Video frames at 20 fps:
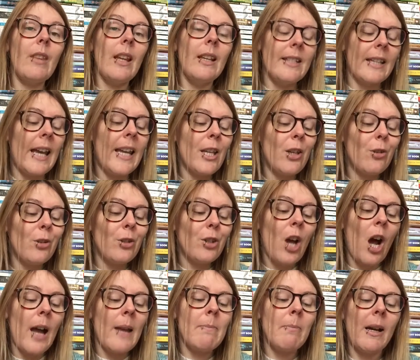"Take your
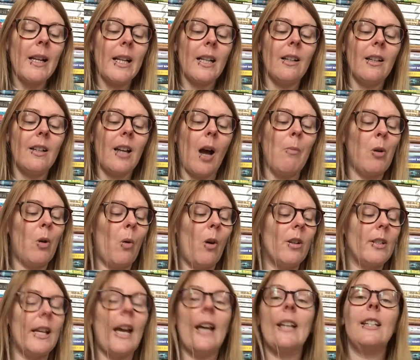time, my little
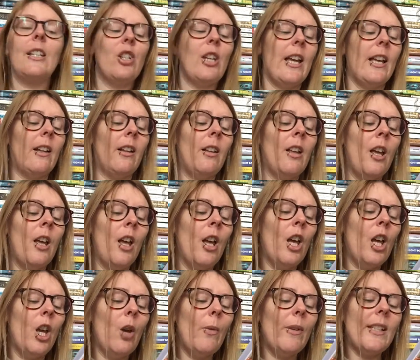kumquat," added Yill,
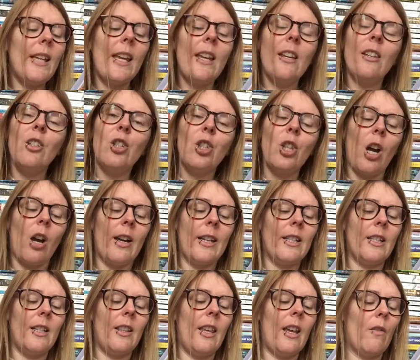who had taken a shine
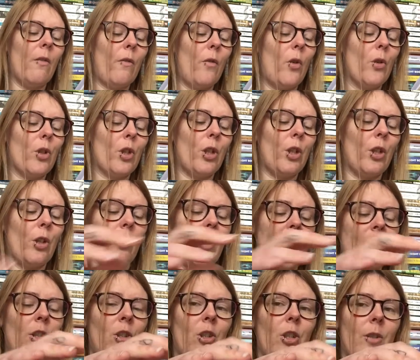to the unfortunate
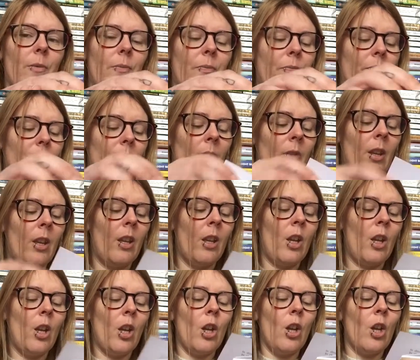Cringe.
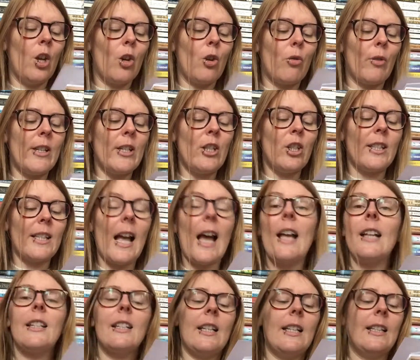Cringe
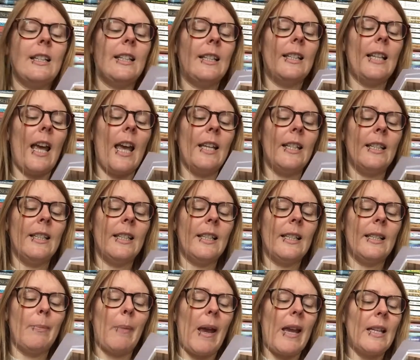sat and stared into
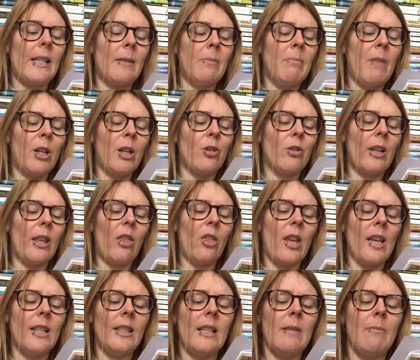space, muttering
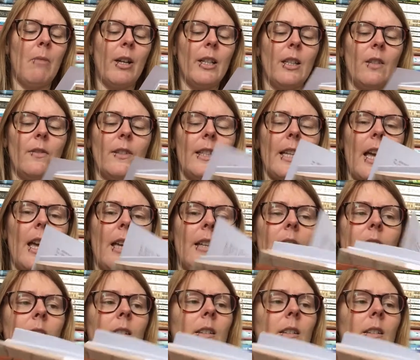things he might have said.